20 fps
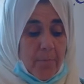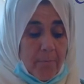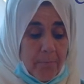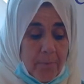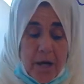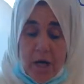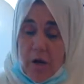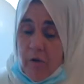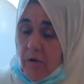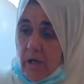
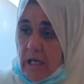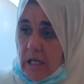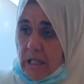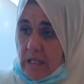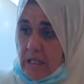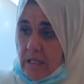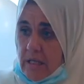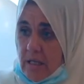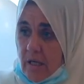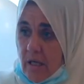
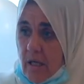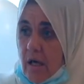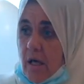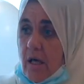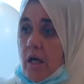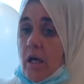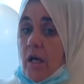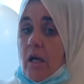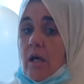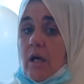period
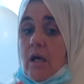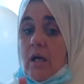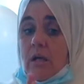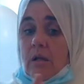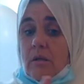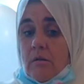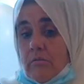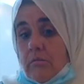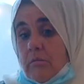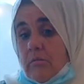
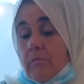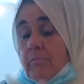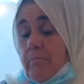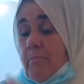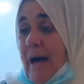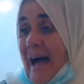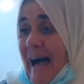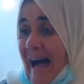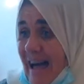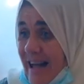
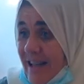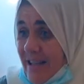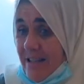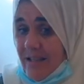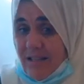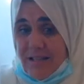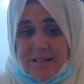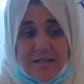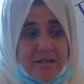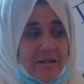
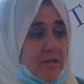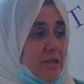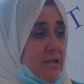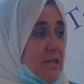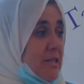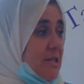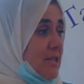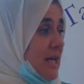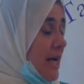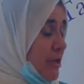pads,
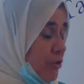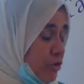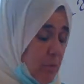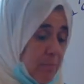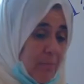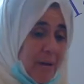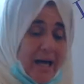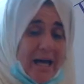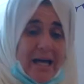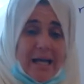
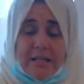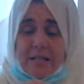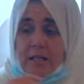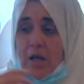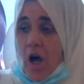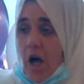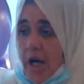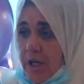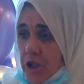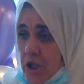sanitary pads,
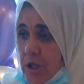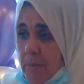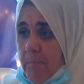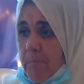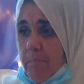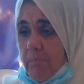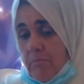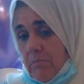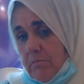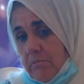hygiene
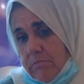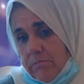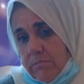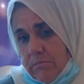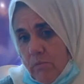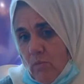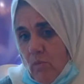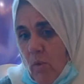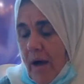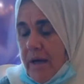
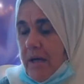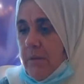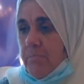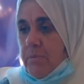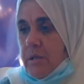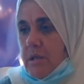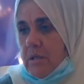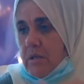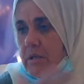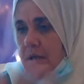
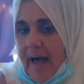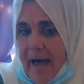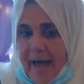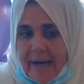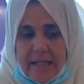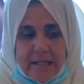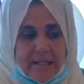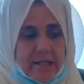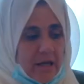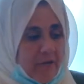wipes,
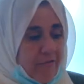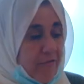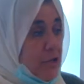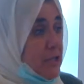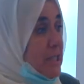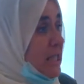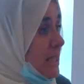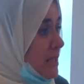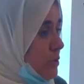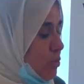anything for
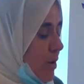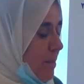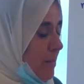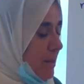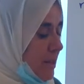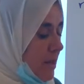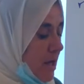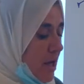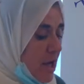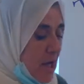these
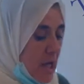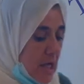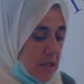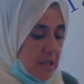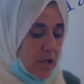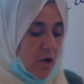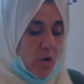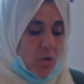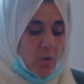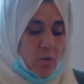women.
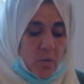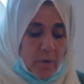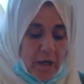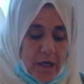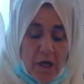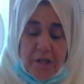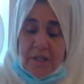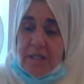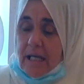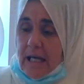So we
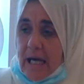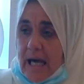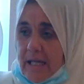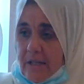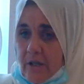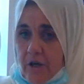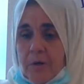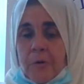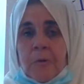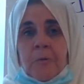got
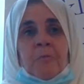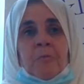together